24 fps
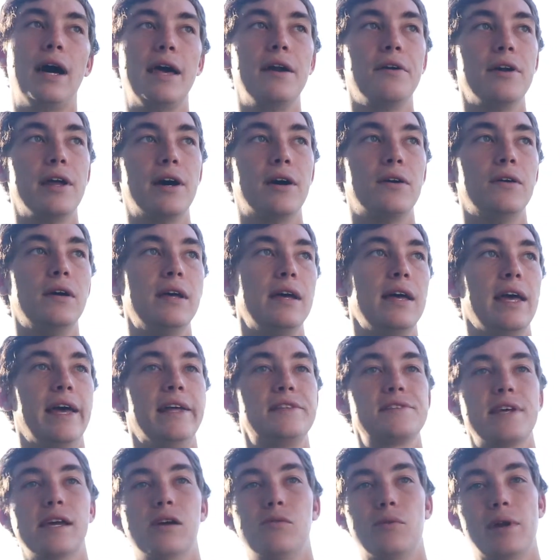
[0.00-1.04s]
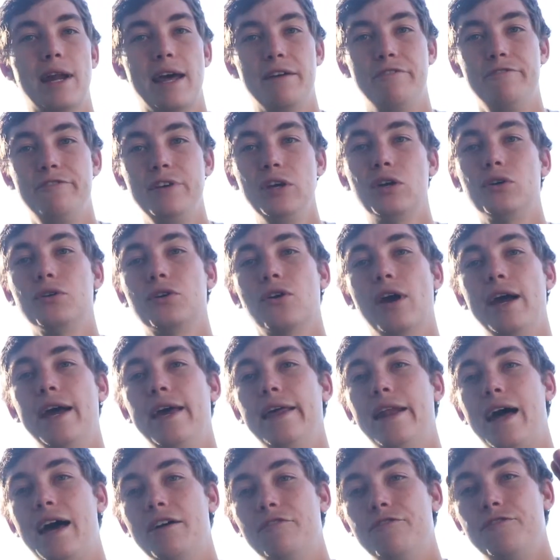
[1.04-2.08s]
I don't know. It's like when I feel
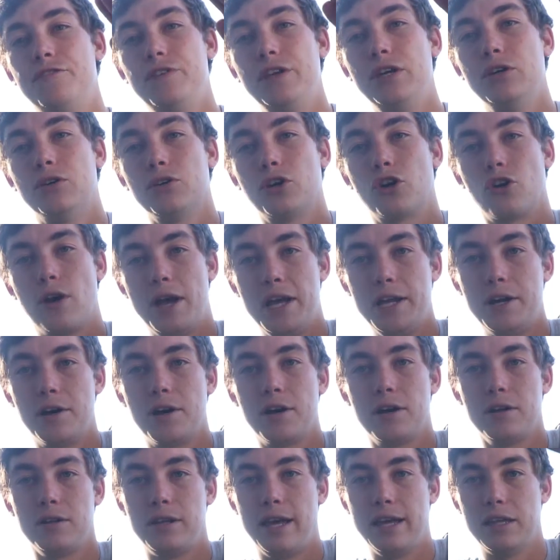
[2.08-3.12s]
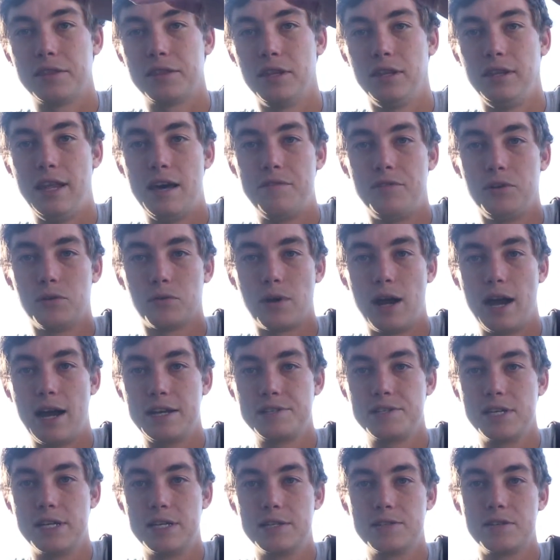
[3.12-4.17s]
great, I feel greater. Like, the level
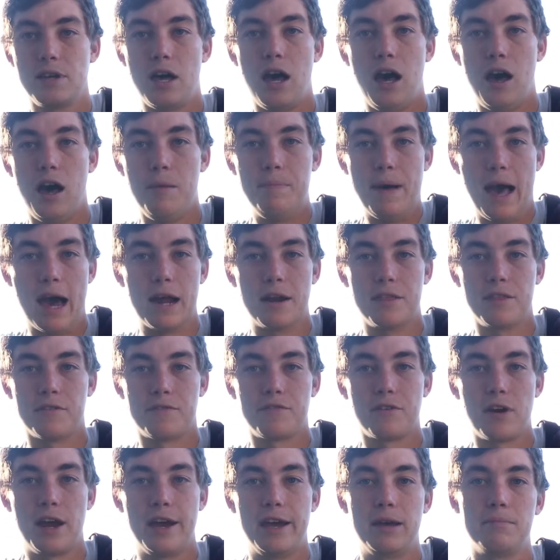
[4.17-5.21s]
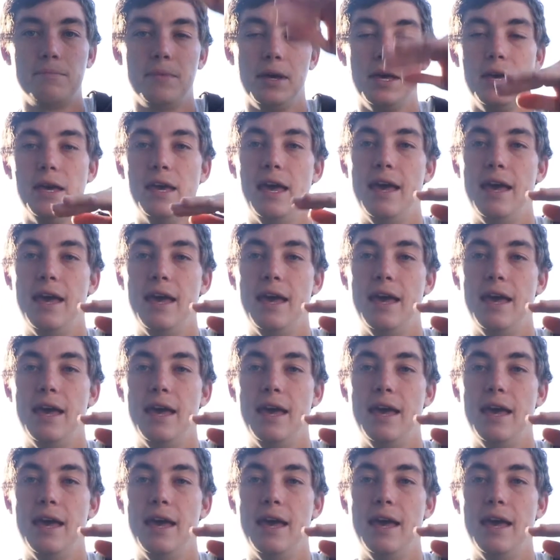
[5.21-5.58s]
rises up out of the frame.